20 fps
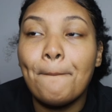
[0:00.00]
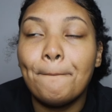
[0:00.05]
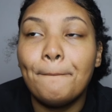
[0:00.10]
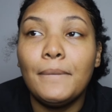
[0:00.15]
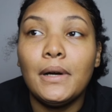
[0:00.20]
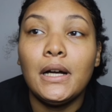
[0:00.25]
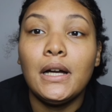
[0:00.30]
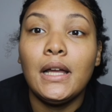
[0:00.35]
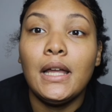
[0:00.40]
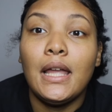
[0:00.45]

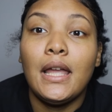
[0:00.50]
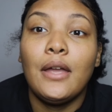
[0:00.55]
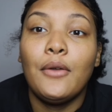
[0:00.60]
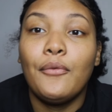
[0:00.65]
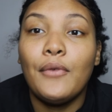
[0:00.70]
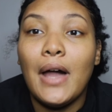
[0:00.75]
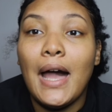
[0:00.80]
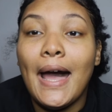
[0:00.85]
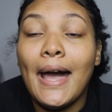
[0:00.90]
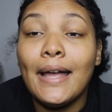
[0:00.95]
But if
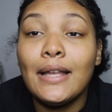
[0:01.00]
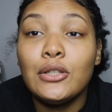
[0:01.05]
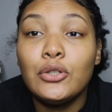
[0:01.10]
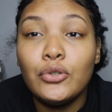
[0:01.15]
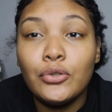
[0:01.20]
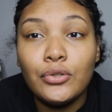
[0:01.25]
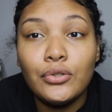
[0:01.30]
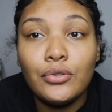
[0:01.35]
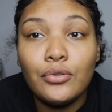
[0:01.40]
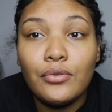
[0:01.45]
I
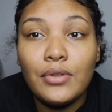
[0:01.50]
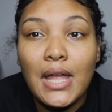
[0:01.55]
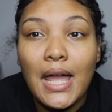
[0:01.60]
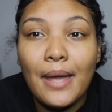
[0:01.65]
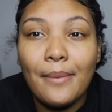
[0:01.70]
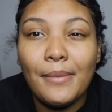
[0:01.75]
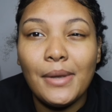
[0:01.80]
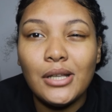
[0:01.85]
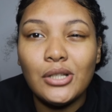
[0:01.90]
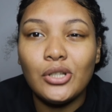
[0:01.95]
do
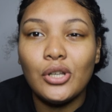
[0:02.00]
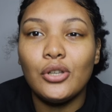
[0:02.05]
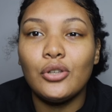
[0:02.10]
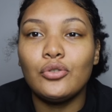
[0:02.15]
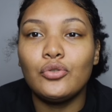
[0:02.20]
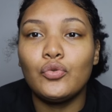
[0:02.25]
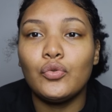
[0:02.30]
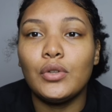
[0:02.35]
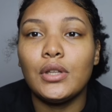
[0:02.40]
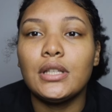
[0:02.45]
that, make sure you
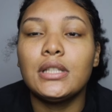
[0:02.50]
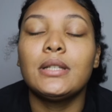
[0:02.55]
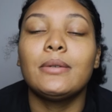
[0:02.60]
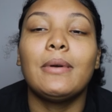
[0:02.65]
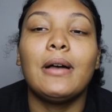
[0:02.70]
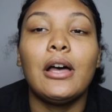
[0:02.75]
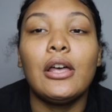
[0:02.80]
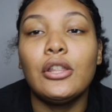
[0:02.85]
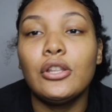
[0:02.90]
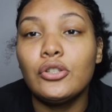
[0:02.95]
tune into my
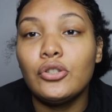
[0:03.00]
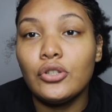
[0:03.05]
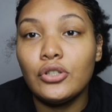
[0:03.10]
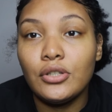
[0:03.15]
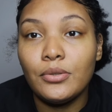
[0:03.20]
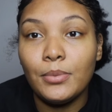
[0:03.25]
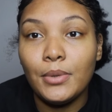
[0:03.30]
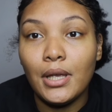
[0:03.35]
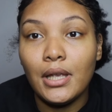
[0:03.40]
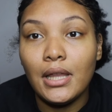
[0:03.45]
other
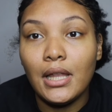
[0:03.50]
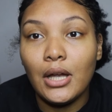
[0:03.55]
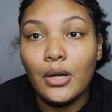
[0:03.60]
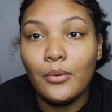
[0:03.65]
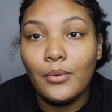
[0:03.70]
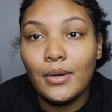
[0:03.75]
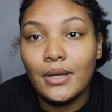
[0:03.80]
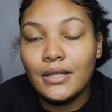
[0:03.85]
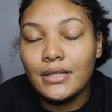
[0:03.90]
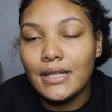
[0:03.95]
social media
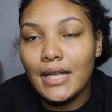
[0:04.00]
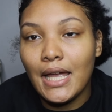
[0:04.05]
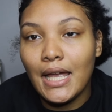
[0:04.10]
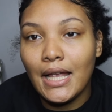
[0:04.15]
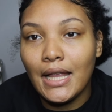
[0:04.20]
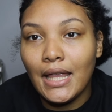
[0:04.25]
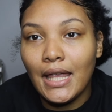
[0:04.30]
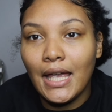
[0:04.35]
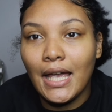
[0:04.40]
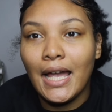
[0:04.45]
networks.
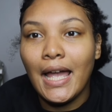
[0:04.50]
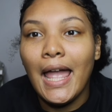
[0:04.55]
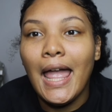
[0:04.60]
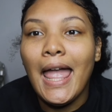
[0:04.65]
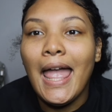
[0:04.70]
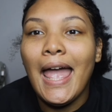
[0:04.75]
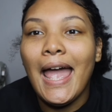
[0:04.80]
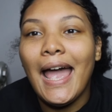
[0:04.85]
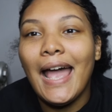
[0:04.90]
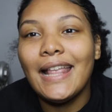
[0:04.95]
And yeah,
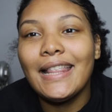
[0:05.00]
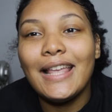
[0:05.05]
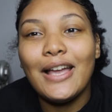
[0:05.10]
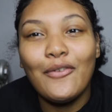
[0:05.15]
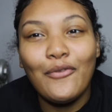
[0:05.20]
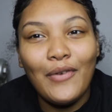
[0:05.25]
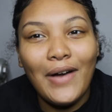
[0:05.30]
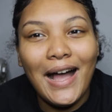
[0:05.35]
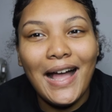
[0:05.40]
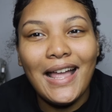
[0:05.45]
and
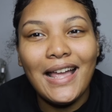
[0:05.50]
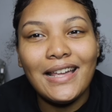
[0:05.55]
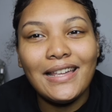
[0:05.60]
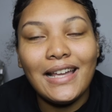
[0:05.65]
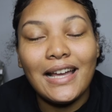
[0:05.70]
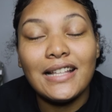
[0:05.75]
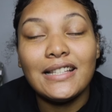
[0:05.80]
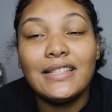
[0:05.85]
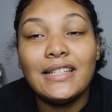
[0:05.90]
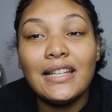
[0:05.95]
FYI,
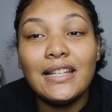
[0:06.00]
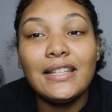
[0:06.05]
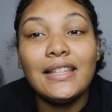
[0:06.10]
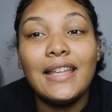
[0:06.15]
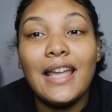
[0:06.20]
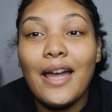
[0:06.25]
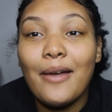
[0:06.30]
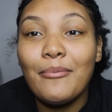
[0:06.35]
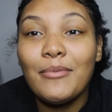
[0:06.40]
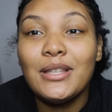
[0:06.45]
y'all did
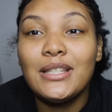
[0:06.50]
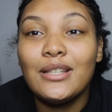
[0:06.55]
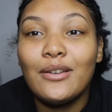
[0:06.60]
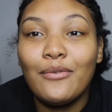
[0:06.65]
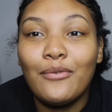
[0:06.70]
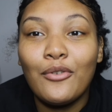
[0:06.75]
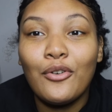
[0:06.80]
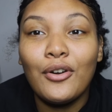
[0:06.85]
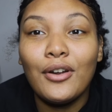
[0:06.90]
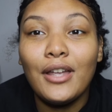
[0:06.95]
get me to
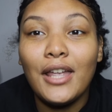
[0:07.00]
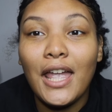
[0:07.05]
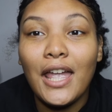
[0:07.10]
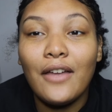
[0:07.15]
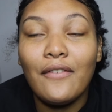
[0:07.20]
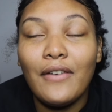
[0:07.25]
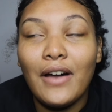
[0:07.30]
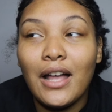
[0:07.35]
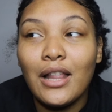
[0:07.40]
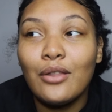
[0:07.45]

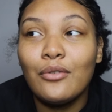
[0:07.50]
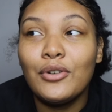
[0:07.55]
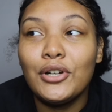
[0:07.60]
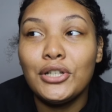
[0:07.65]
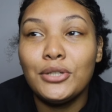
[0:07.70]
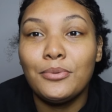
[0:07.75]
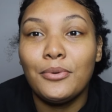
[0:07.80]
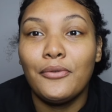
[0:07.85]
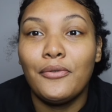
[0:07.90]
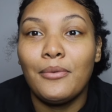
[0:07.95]
4K
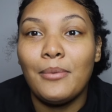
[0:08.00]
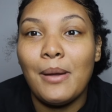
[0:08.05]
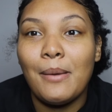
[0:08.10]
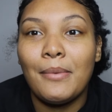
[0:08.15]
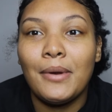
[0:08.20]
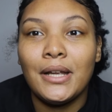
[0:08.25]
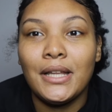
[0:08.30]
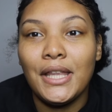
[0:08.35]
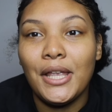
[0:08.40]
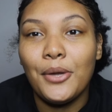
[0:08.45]
followers before my
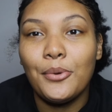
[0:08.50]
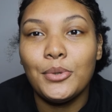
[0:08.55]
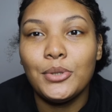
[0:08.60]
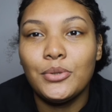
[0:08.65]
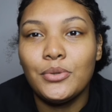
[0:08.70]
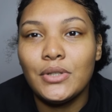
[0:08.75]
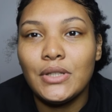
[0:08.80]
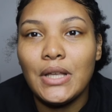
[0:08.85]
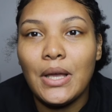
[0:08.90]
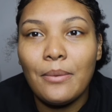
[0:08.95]
birthday, which
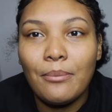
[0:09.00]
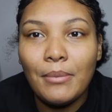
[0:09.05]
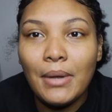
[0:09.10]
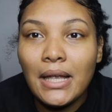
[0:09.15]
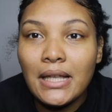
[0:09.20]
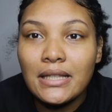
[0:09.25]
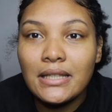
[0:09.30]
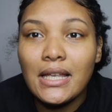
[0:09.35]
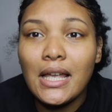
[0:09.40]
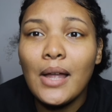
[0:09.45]
was
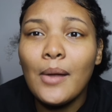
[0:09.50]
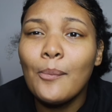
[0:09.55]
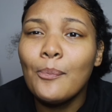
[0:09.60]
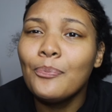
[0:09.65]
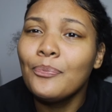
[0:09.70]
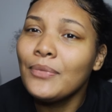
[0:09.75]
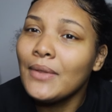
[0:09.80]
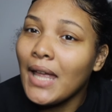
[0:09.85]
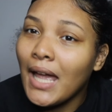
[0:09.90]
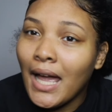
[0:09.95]
amazing.
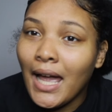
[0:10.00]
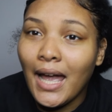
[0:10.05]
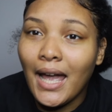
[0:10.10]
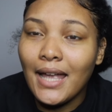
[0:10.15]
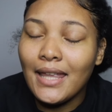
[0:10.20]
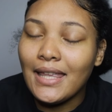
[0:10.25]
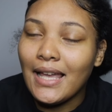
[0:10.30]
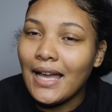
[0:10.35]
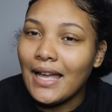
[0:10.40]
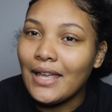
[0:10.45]

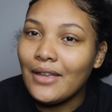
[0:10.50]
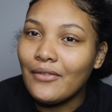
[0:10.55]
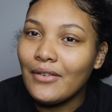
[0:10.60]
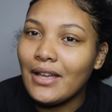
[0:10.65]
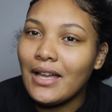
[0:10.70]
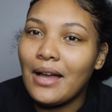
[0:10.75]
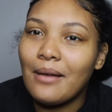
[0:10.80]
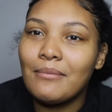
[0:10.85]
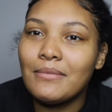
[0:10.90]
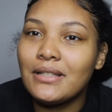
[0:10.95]
And y'all even
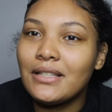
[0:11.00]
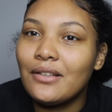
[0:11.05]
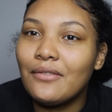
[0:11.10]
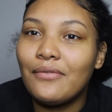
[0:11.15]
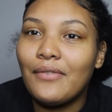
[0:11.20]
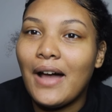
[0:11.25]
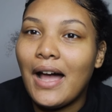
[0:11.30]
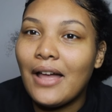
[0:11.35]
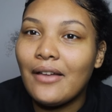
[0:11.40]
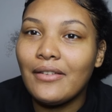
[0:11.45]
got me to
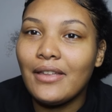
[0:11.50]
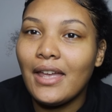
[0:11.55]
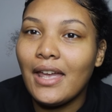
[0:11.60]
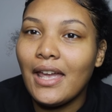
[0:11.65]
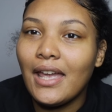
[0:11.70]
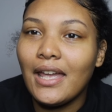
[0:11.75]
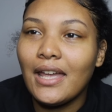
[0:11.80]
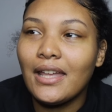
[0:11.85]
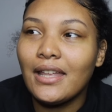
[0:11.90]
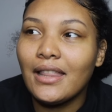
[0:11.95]

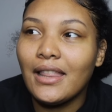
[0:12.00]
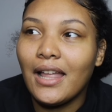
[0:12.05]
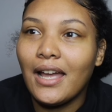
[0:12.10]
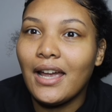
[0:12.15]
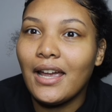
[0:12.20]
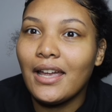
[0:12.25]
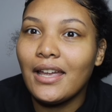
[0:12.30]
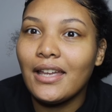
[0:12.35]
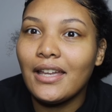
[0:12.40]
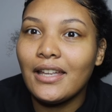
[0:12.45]
5K
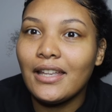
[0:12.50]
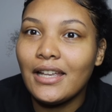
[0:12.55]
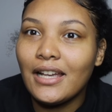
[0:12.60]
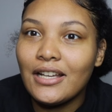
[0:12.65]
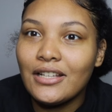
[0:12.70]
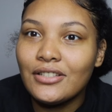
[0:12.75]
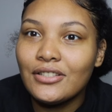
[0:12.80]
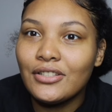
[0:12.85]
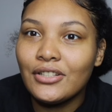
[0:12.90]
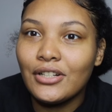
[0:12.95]
like
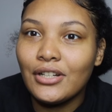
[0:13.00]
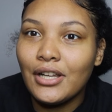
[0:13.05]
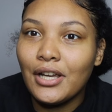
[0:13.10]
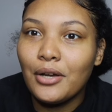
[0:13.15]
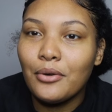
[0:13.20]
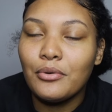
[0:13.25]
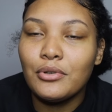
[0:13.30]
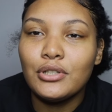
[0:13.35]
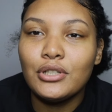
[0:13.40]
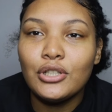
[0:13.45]
yesterday,
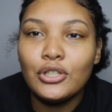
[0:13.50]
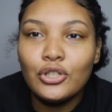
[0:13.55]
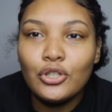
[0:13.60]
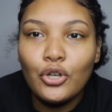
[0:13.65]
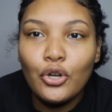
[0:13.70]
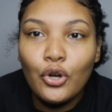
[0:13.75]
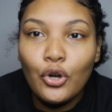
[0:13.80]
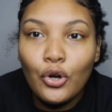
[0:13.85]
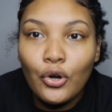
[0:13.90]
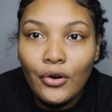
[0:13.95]
which is
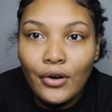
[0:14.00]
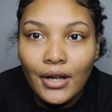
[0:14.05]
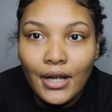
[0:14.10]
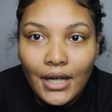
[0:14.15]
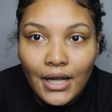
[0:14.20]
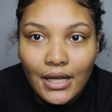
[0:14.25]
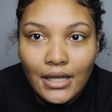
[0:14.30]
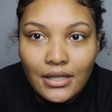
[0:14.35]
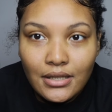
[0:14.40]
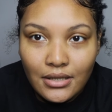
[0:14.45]

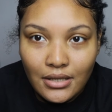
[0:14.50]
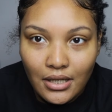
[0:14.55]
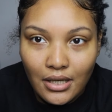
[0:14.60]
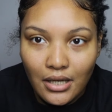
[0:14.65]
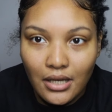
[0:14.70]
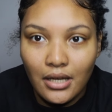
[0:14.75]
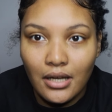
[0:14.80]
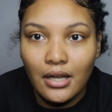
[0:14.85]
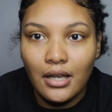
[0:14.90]
crazy.